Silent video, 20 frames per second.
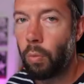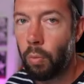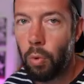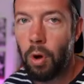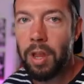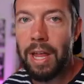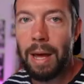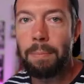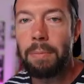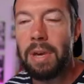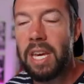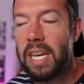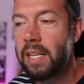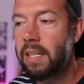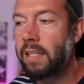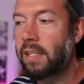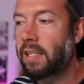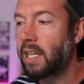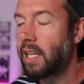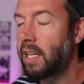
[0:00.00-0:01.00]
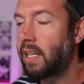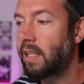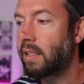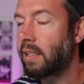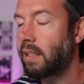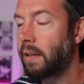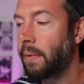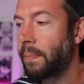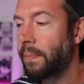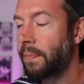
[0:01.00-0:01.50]
what that means
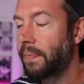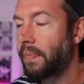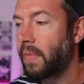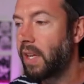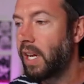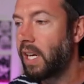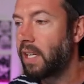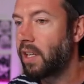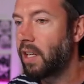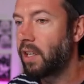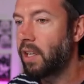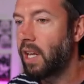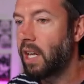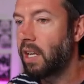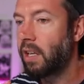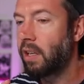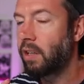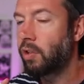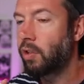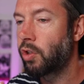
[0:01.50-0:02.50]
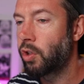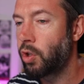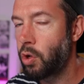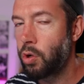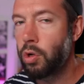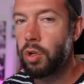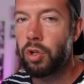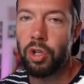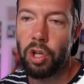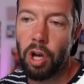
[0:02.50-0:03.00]
is that then
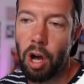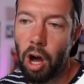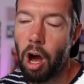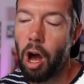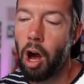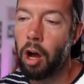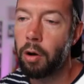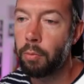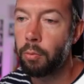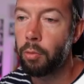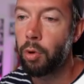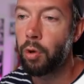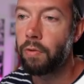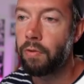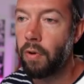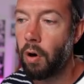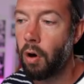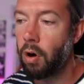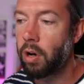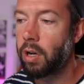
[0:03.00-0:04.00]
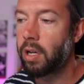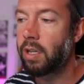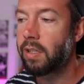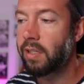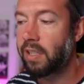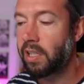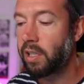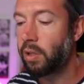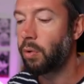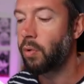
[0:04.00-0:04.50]
students can't move on
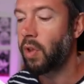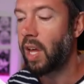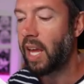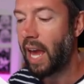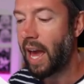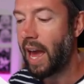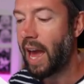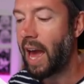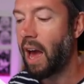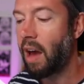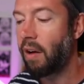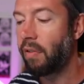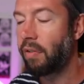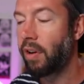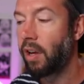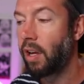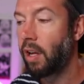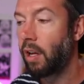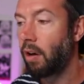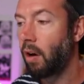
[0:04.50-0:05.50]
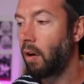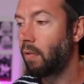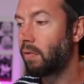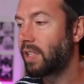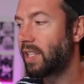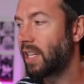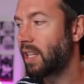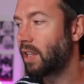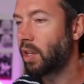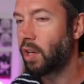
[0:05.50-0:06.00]
until they have
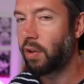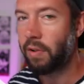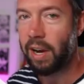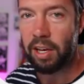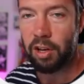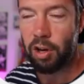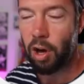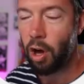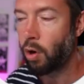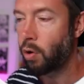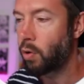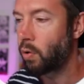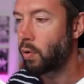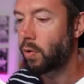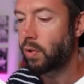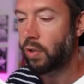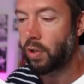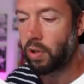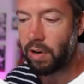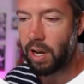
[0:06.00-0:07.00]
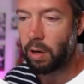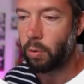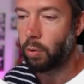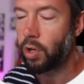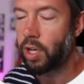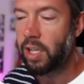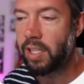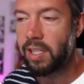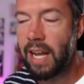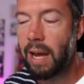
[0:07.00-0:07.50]
obviously the correct codes, correct
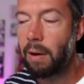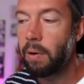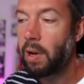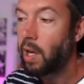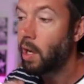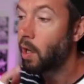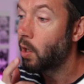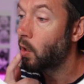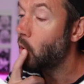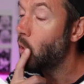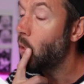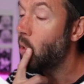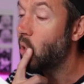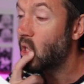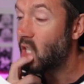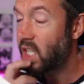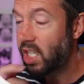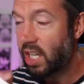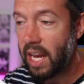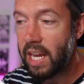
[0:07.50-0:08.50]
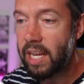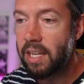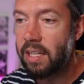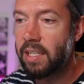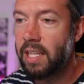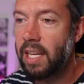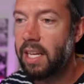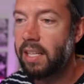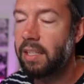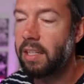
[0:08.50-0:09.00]
words. Now you can
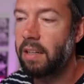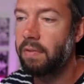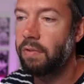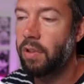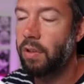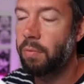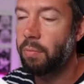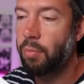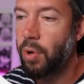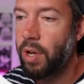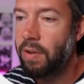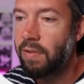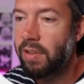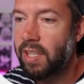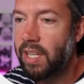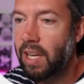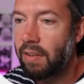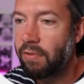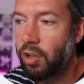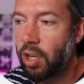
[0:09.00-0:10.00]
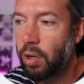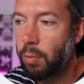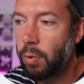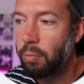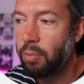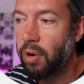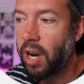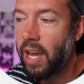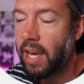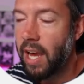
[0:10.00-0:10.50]
change this, and previously I've done it
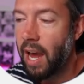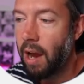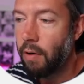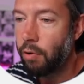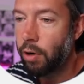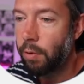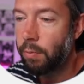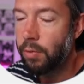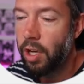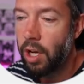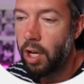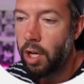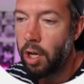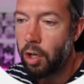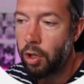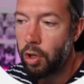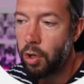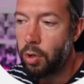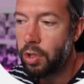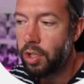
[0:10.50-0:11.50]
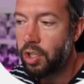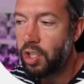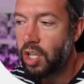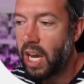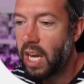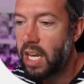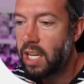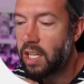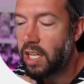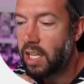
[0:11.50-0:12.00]
with breakout rooms. You could
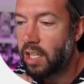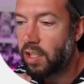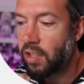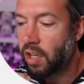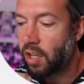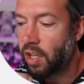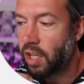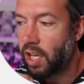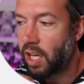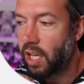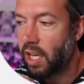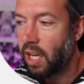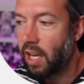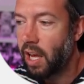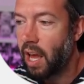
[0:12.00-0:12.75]
change it so that